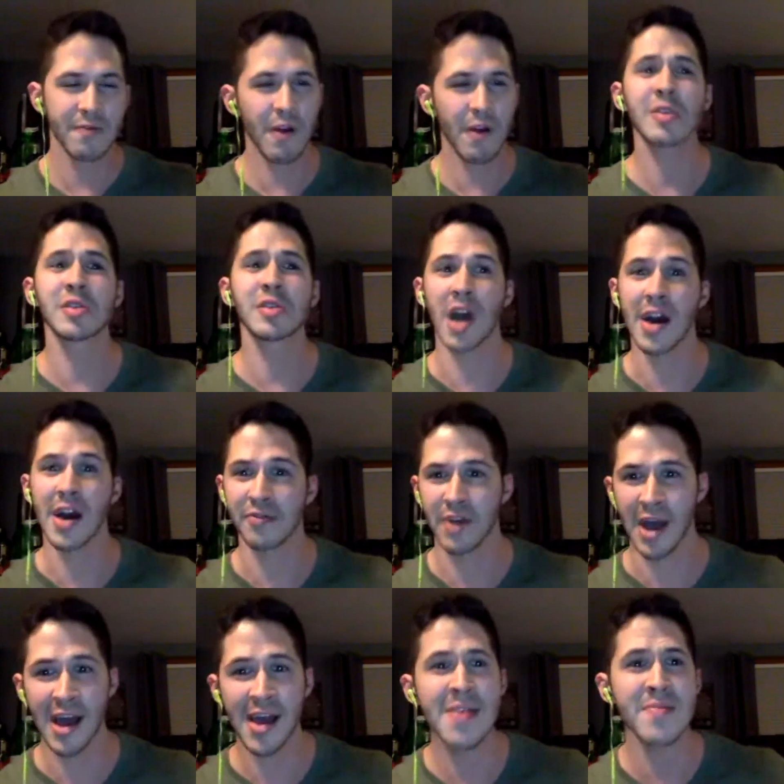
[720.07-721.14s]
First
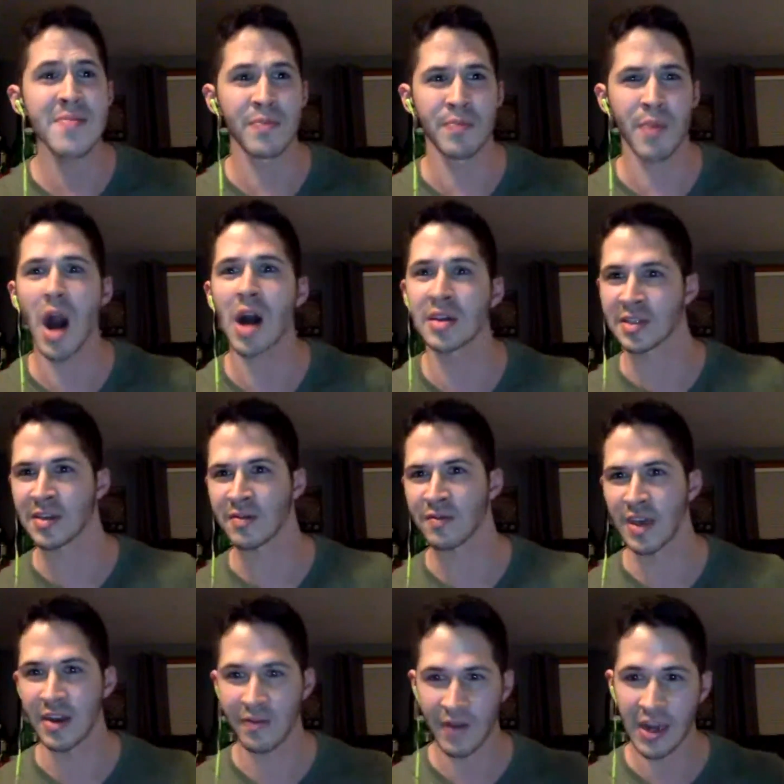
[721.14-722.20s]
off, I am
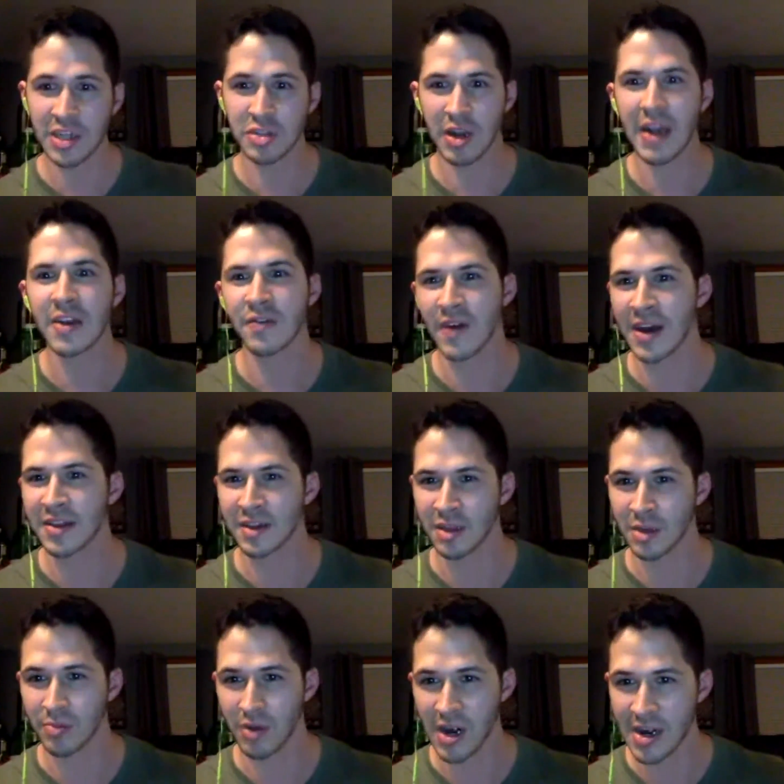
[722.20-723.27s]
positive that if I tried to find a
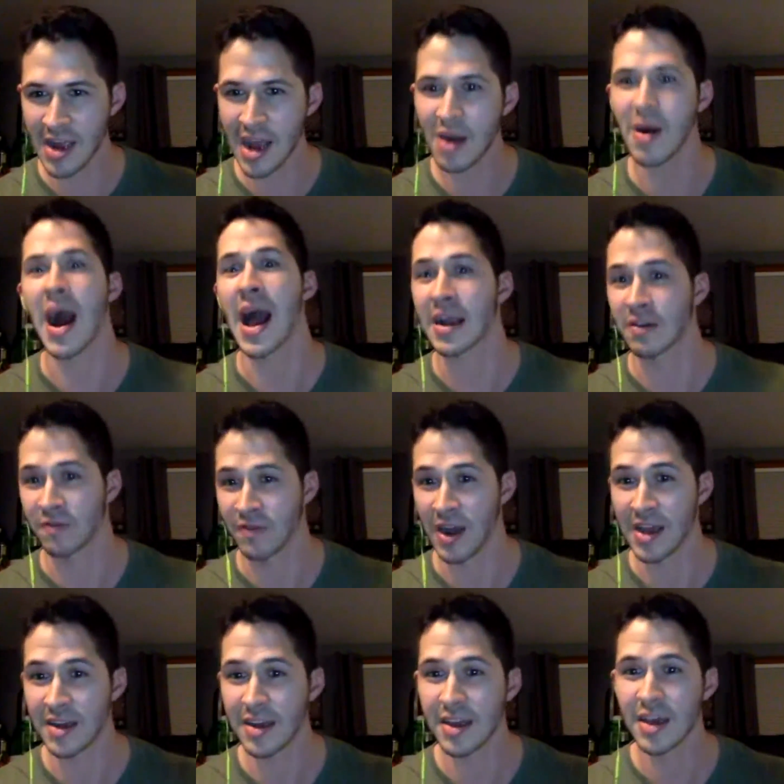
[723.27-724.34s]
clip right now, I could
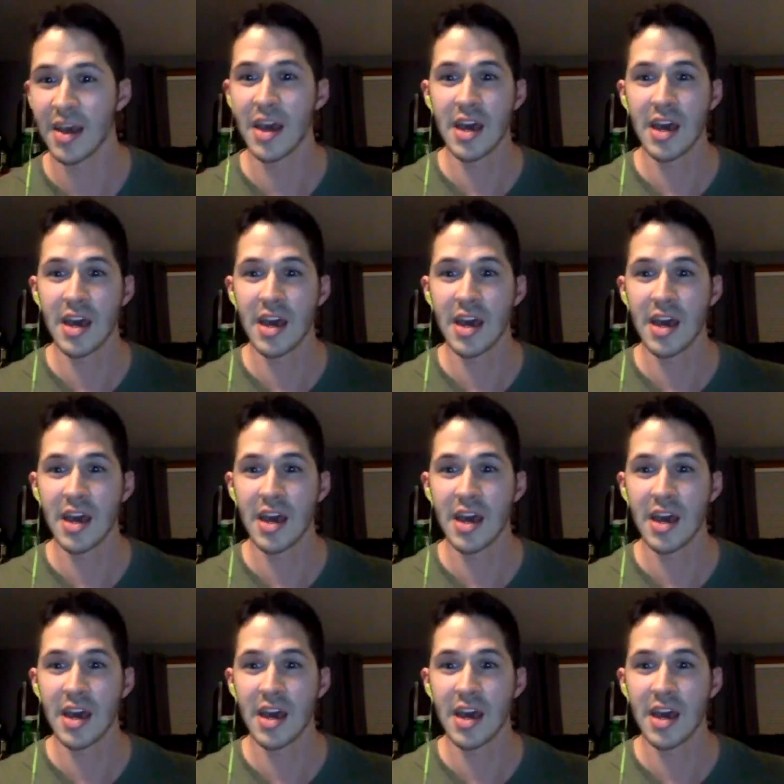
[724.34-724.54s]
find it.